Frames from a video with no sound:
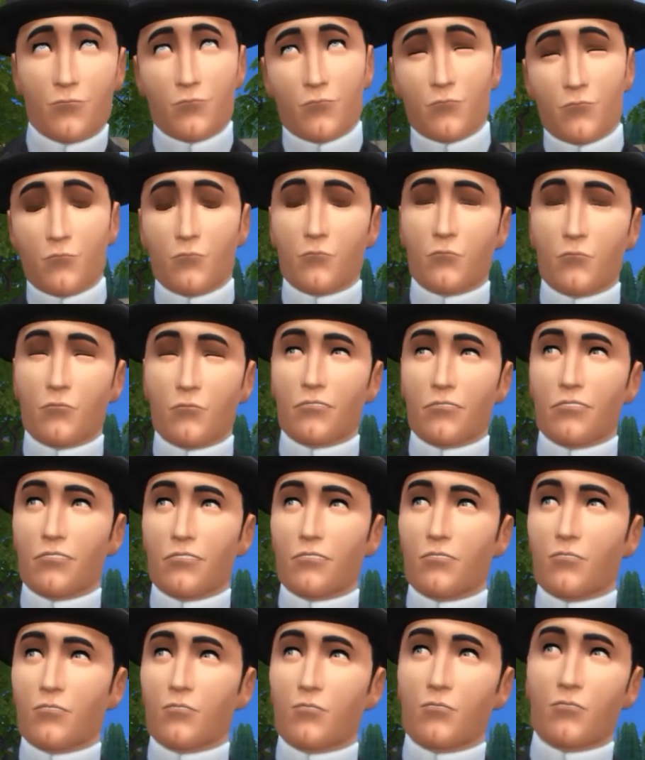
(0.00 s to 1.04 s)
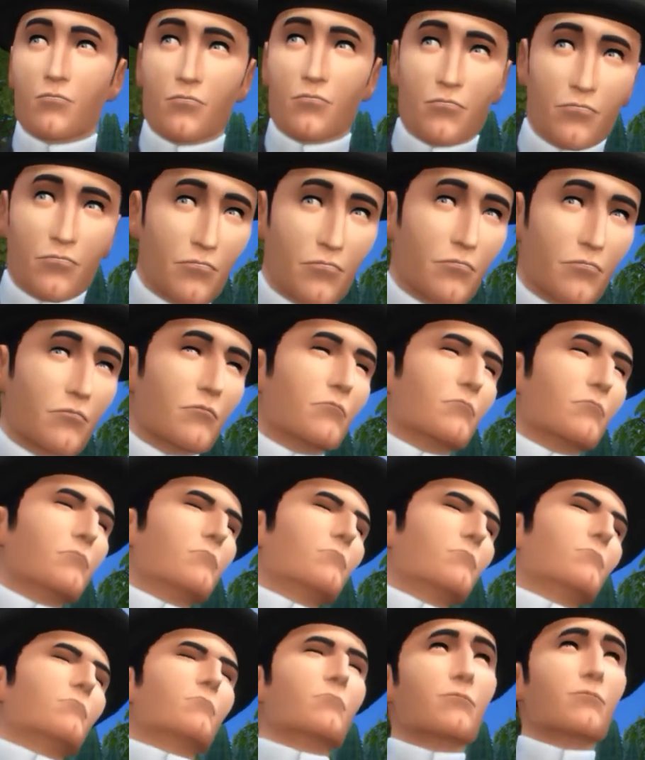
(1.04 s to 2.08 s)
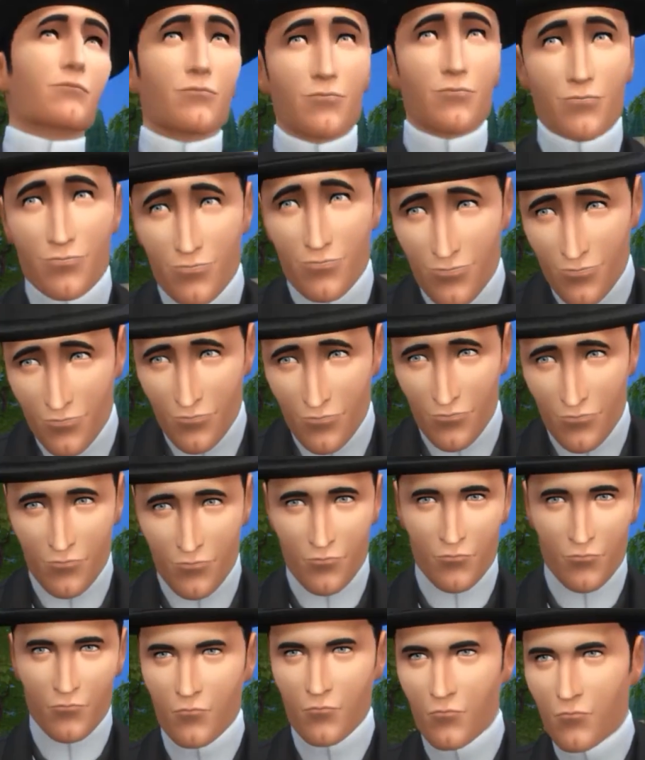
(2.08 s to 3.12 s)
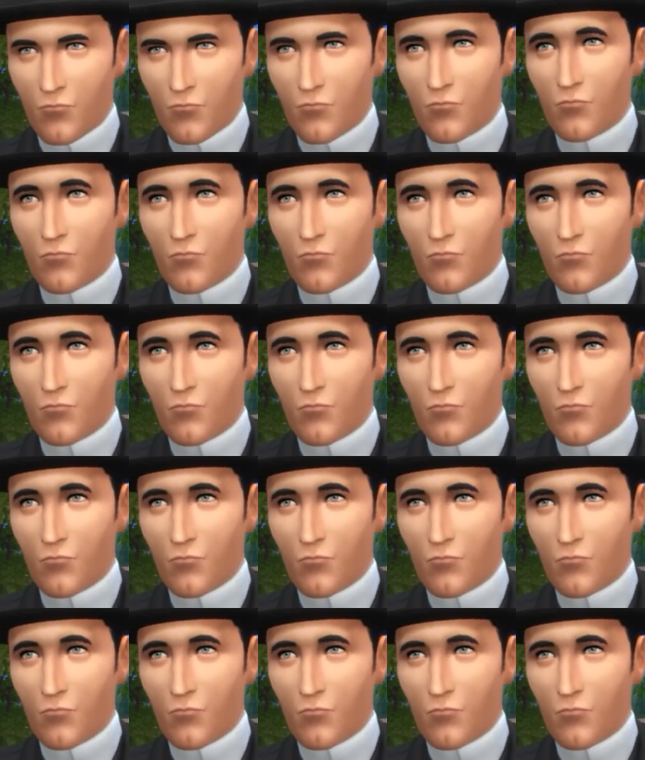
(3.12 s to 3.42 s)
Ah, but it kills the appetite.